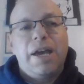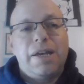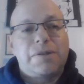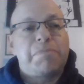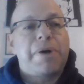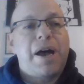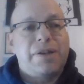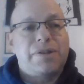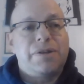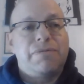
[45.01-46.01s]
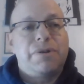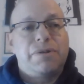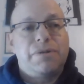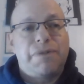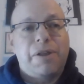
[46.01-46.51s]
is a positive
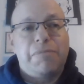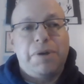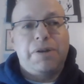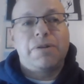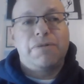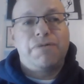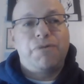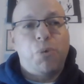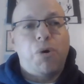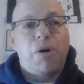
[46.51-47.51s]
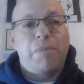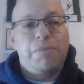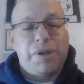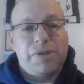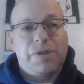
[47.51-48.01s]
development for
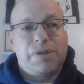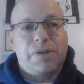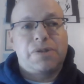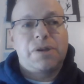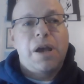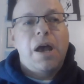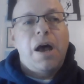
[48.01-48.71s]
businesses.